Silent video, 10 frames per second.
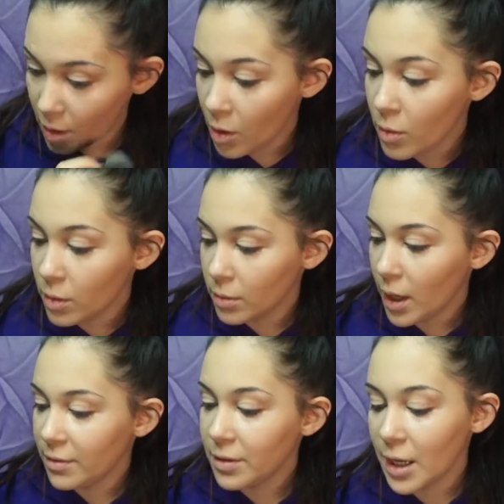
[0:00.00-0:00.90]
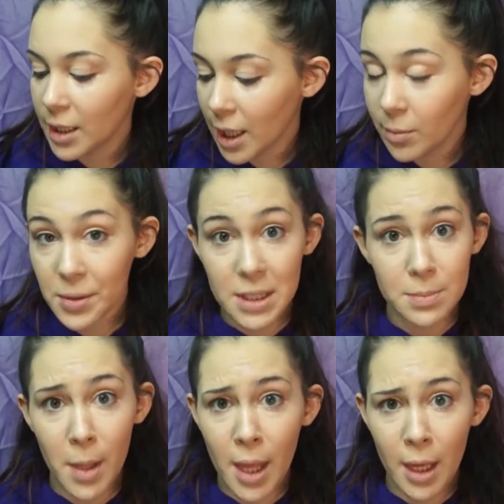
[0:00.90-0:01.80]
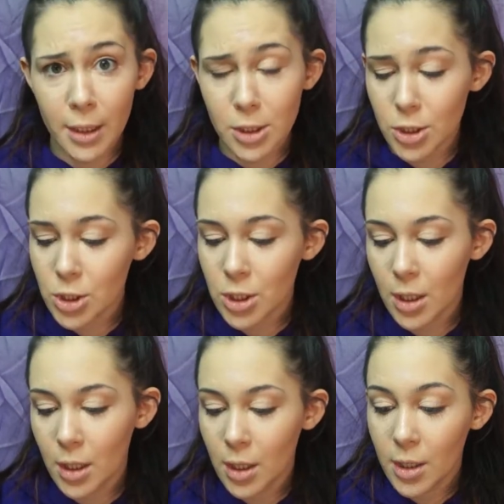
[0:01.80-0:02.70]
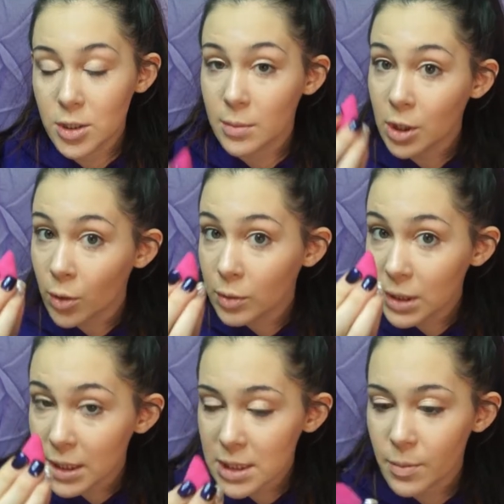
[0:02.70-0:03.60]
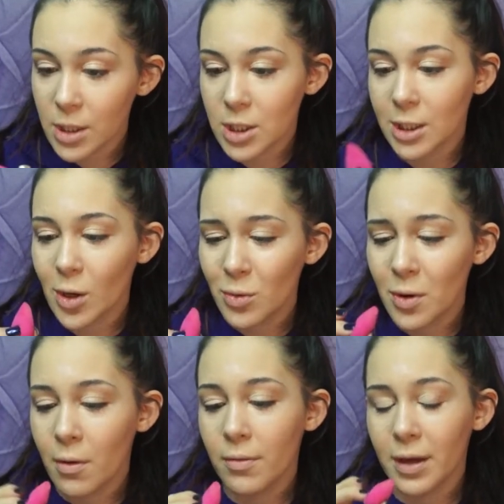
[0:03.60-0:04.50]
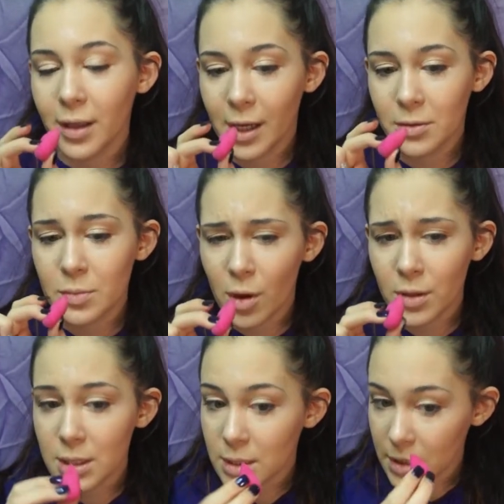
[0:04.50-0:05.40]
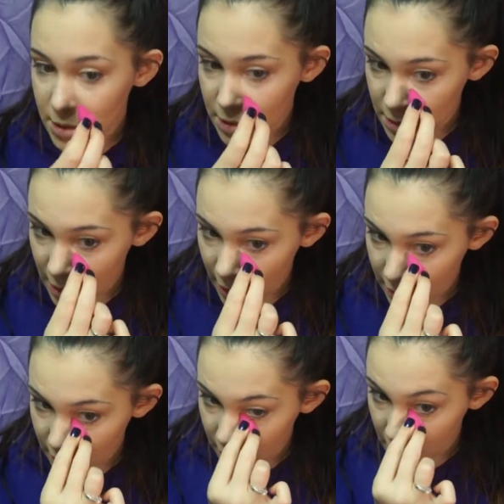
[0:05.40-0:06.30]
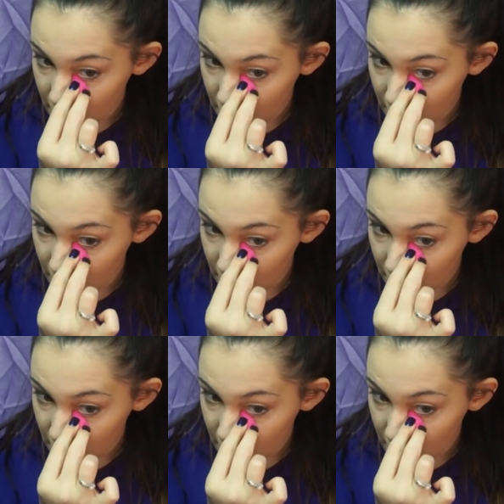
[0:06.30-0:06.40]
Oh, I forgot it came with a sponge. So I'm gonna go in with this sponge. I don't know if I like how small this is. It's kind of...